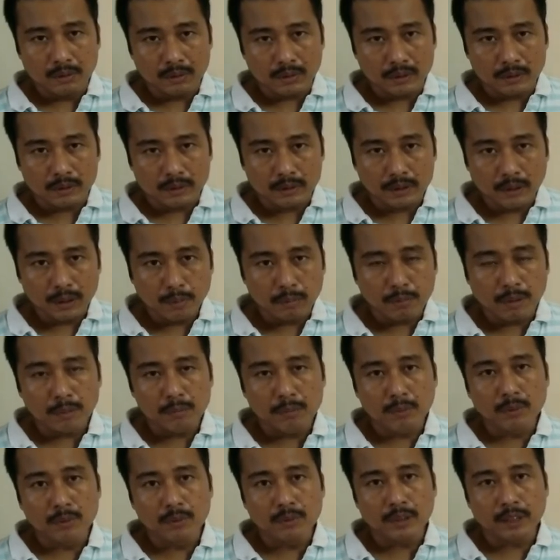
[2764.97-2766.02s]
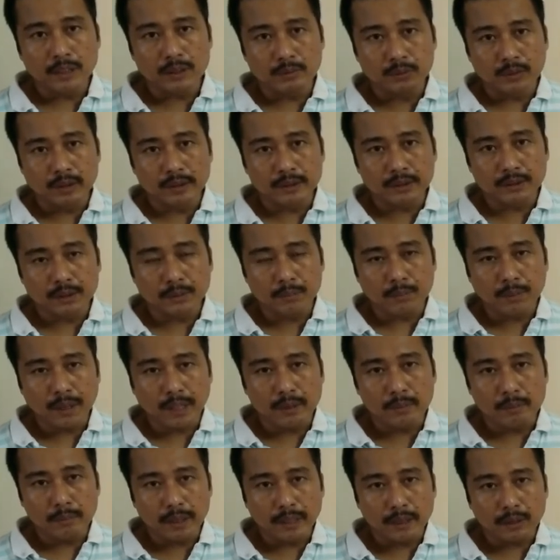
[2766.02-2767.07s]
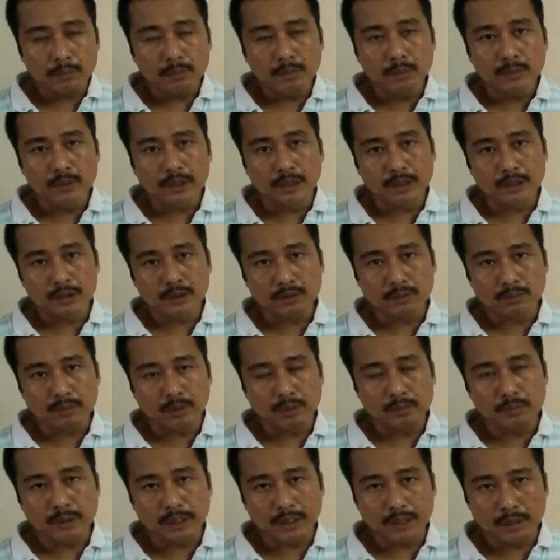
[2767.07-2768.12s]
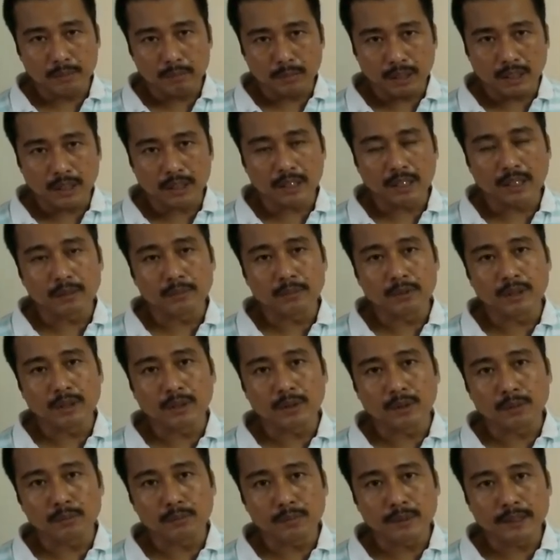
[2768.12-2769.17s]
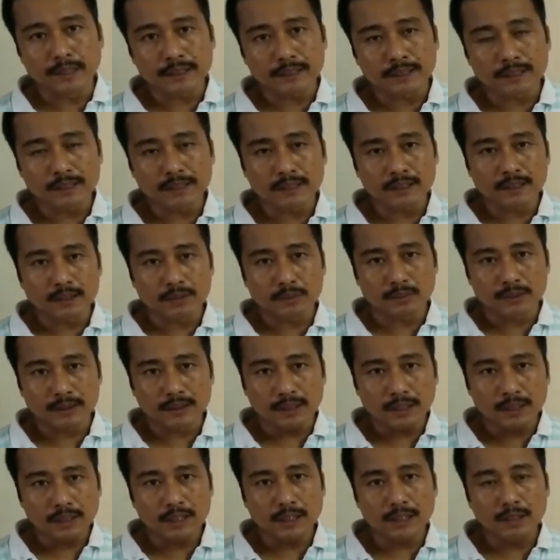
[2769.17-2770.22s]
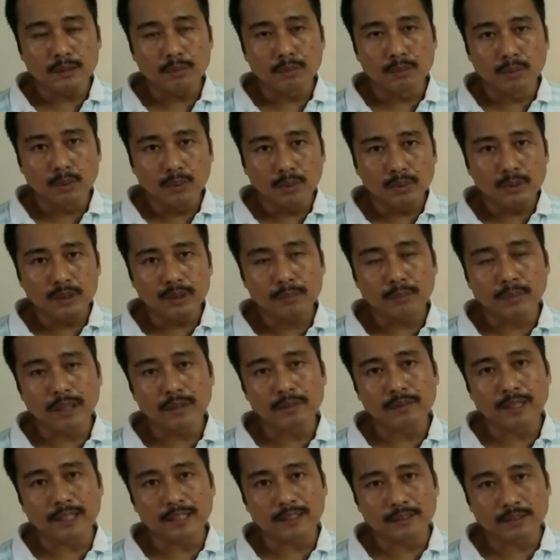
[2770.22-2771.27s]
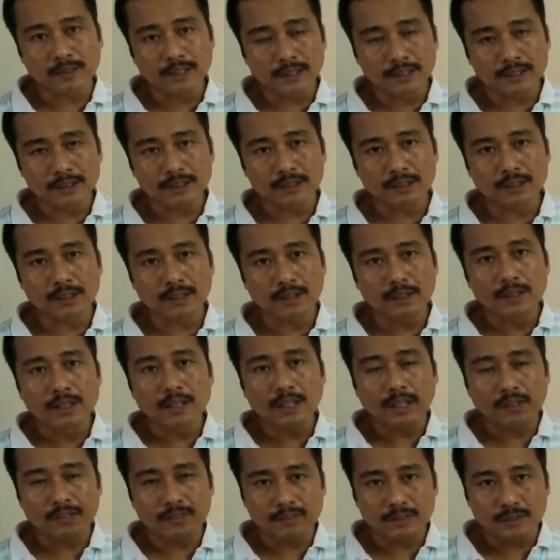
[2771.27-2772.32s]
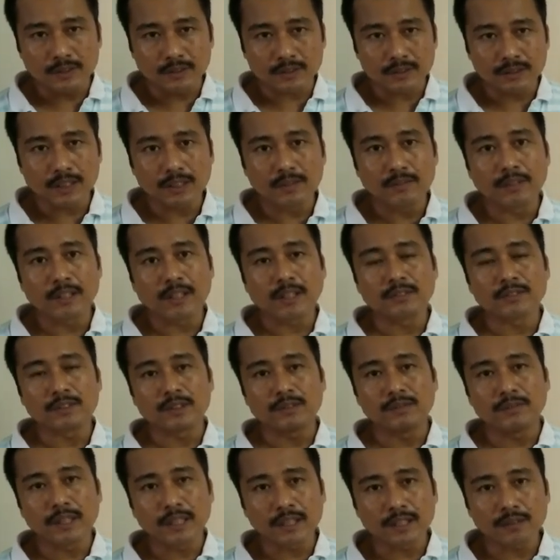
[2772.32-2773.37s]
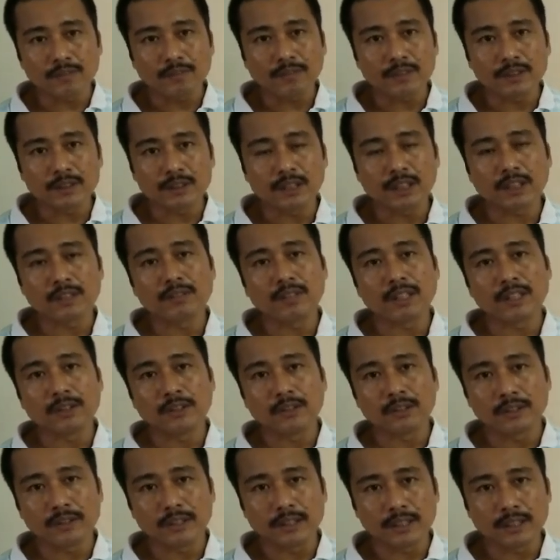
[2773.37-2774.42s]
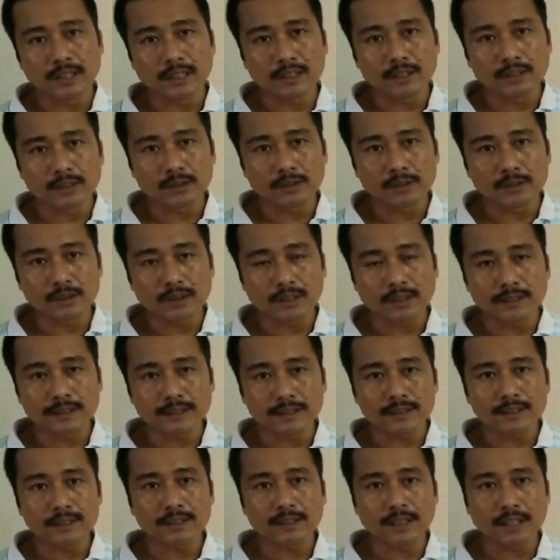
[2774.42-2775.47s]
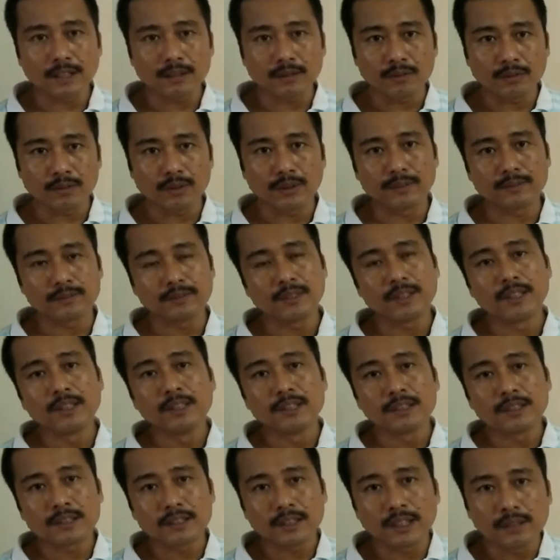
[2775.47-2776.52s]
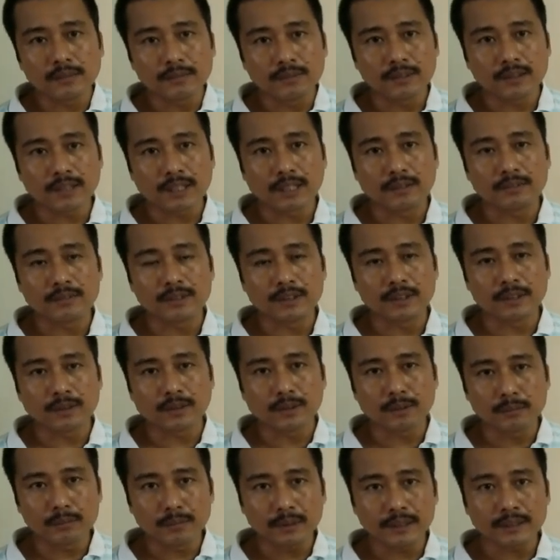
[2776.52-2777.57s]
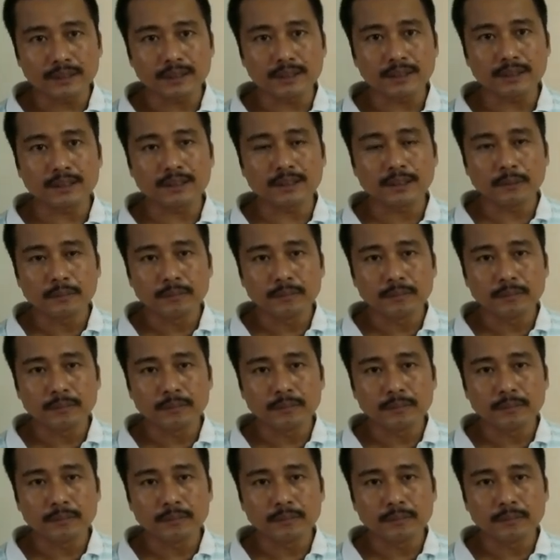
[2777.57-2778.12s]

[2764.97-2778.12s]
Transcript: sigma bond as well as the pi back bond that is formed in metal carbonyl complexes. As we see that the more the pi back donation, the carbon monoxide becomes a better sigma donor in those cases and form stable carbonyl complexes.